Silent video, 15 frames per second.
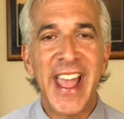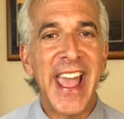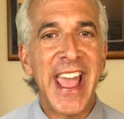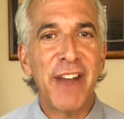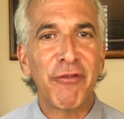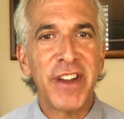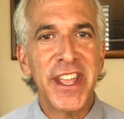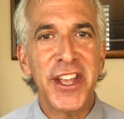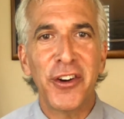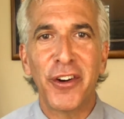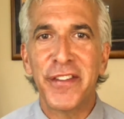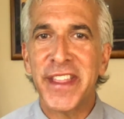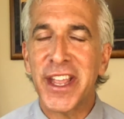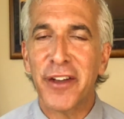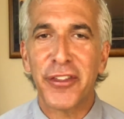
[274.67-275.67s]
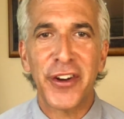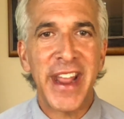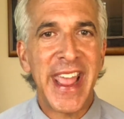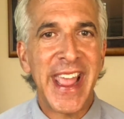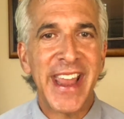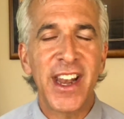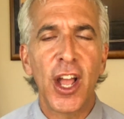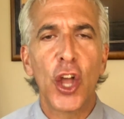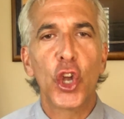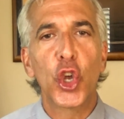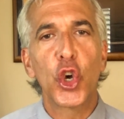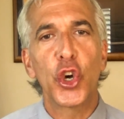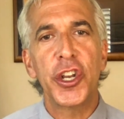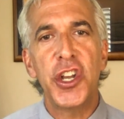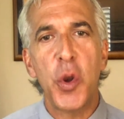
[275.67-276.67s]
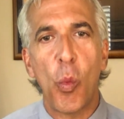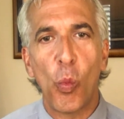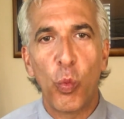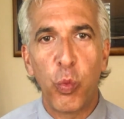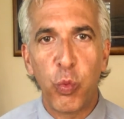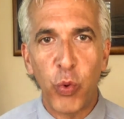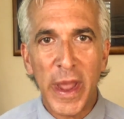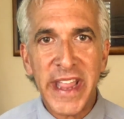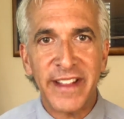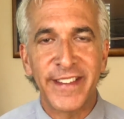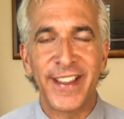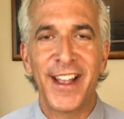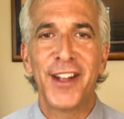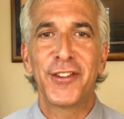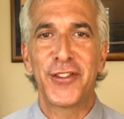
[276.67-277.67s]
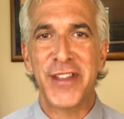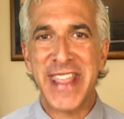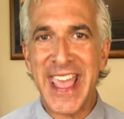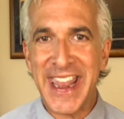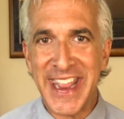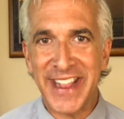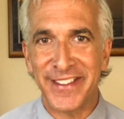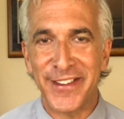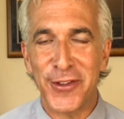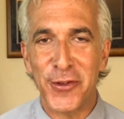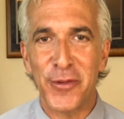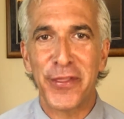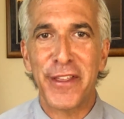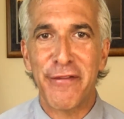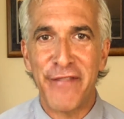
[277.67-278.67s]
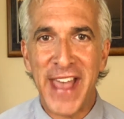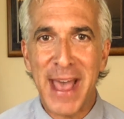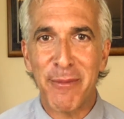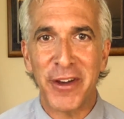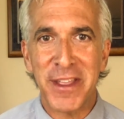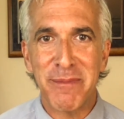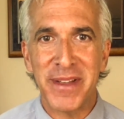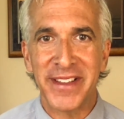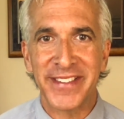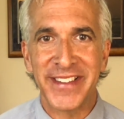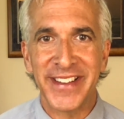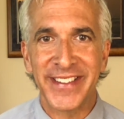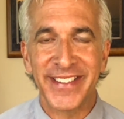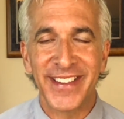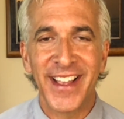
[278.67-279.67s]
Henry Hill, on the other hand, couldn't wait to get into the family business.